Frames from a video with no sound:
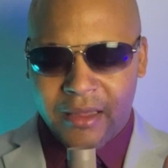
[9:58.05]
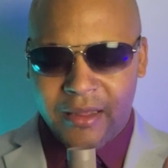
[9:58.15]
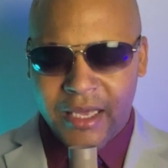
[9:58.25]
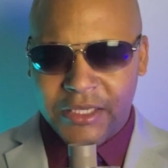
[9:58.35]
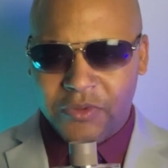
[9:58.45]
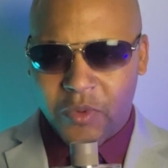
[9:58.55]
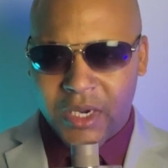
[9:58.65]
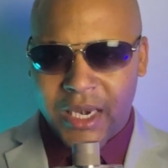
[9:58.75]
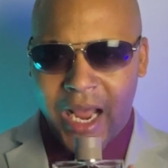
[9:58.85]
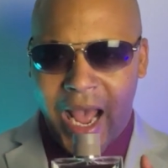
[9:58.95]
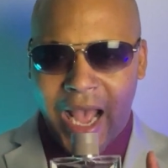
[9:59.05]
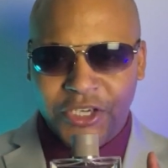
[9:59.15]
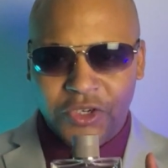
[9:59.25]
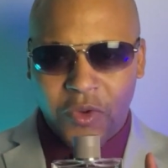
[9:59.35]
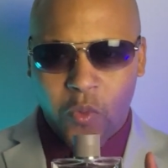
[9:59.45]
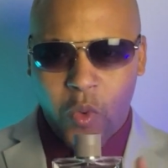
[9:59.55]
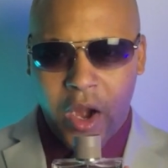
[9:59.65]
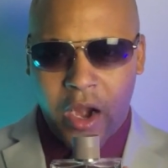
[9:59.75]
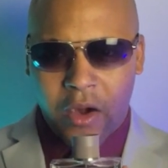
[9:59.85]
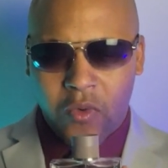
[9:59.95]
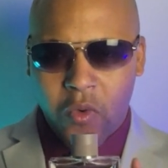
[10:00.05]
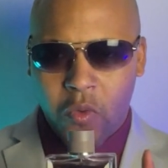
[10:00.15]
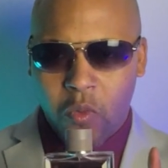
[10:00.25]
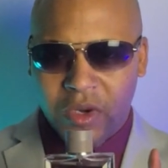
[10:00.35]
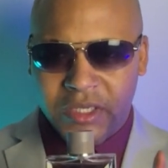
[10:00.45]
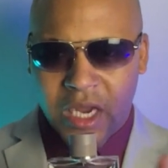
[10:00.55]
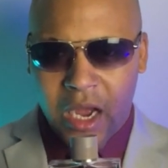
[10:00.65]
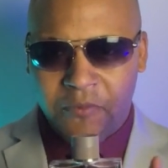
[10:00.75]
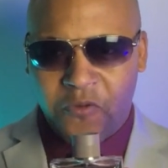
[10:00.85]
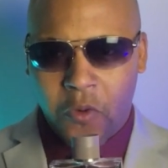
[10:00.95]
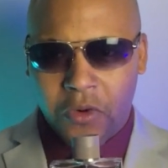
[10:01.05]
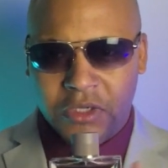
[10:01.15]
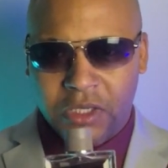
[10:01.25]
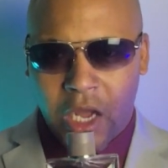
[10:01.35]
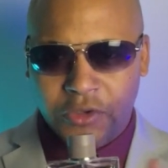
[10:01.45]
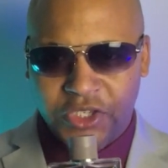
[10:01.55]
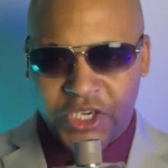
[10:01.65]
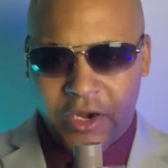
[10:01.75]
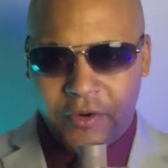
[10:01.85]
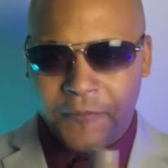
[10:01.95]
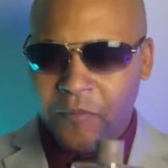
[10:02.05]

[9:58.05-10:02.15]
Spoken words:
This one actually wear with Tom Ford's Lost Cherry.